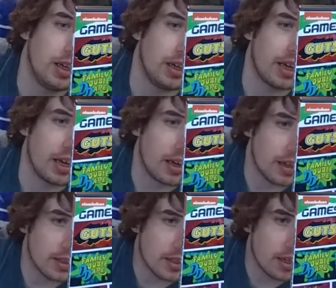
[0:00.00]
it
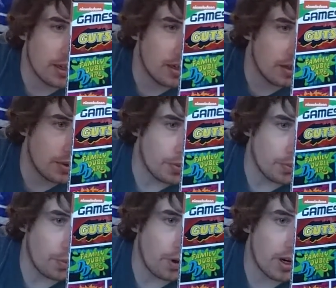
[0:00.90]
has
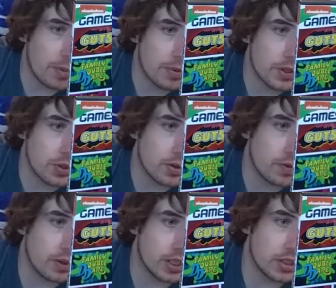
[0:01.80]
one episode
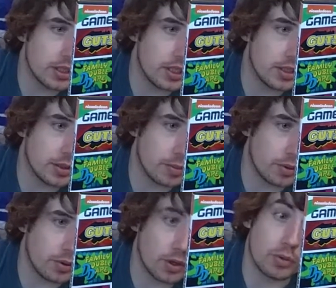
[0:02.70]
of Legends of the Hidden
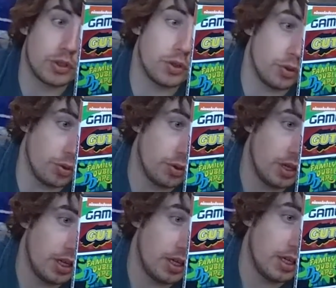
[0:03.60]
Temple. Oh, two.
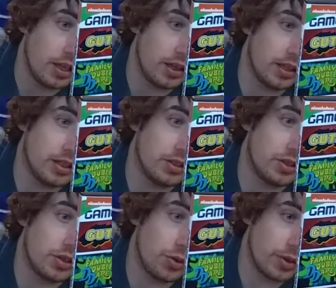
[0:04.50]
Then
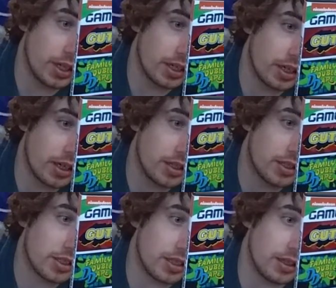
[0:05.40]
two Nick
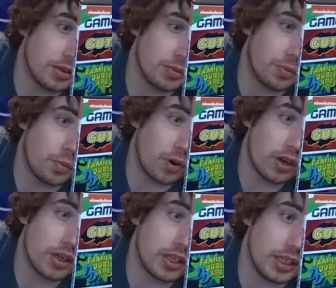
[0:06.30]
Guts, and then
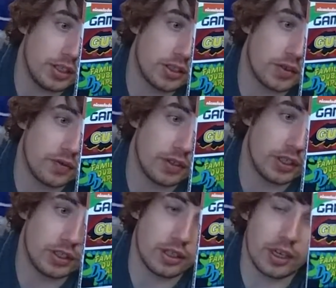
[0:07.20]
one each
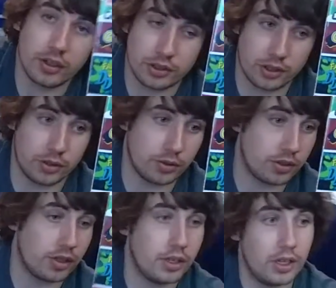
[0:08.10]
of the other
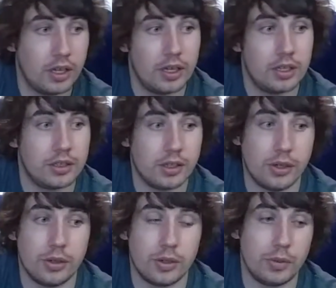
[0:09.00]
shows.
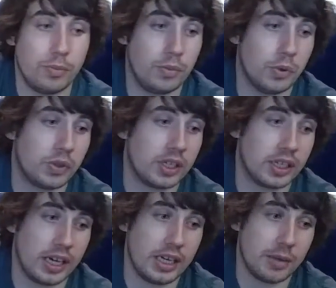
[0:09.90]
So you only get
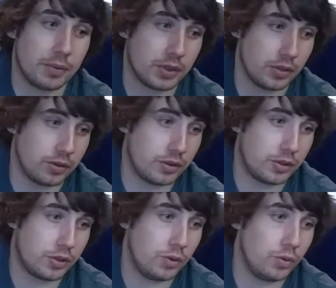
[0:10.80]
like 8 episodes.
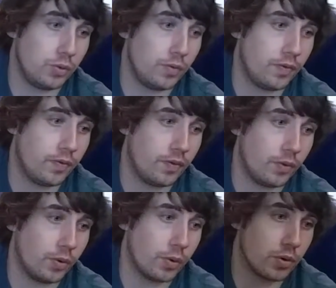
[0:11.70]
2,
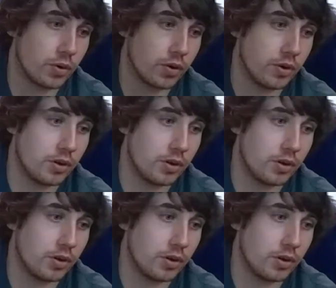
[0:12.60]
4,